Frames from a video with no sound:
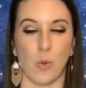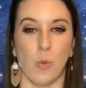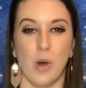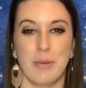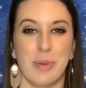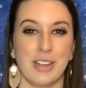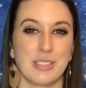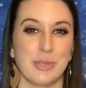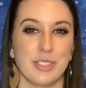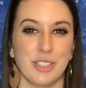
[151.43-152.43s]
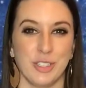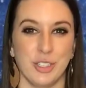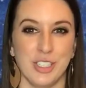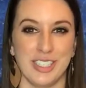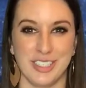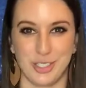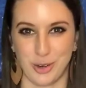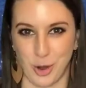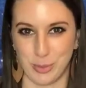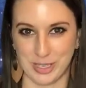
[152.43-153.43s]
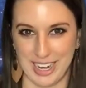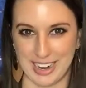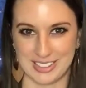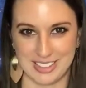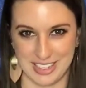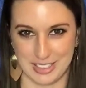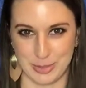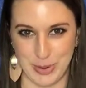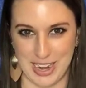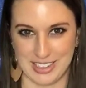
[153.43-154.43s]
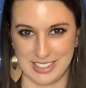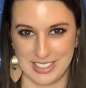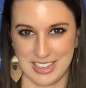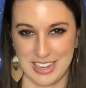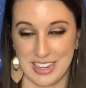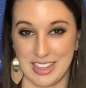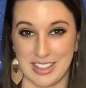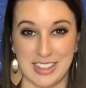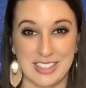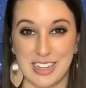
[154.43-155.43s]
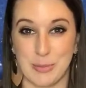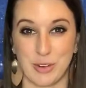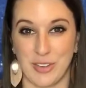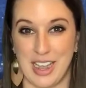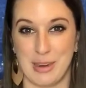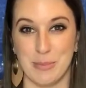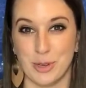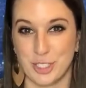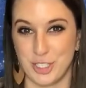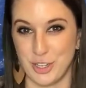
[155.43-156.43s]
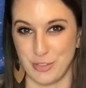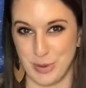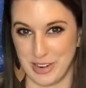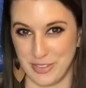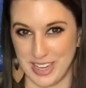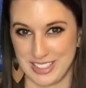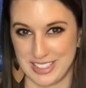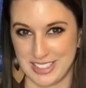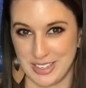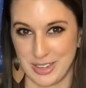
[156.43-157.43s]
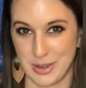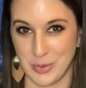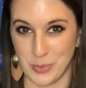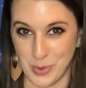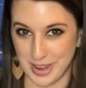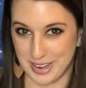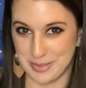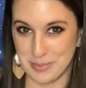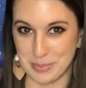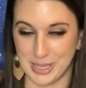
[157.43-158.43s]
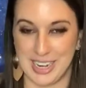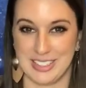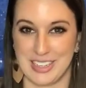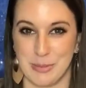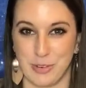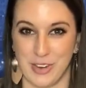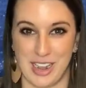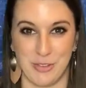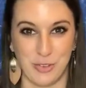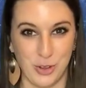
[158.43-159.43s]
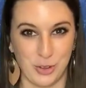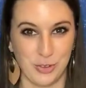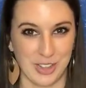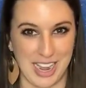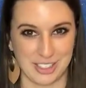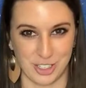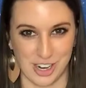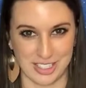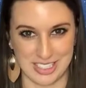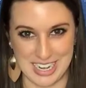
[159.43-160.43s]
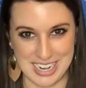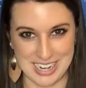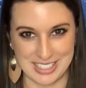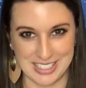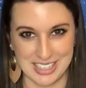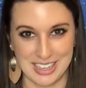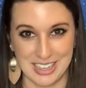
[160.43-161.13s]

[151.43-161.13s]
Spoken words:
One possible solution is to grow plants in space. This can provide a multitude of benefits. One, plants can provide food for the astronauts to eat.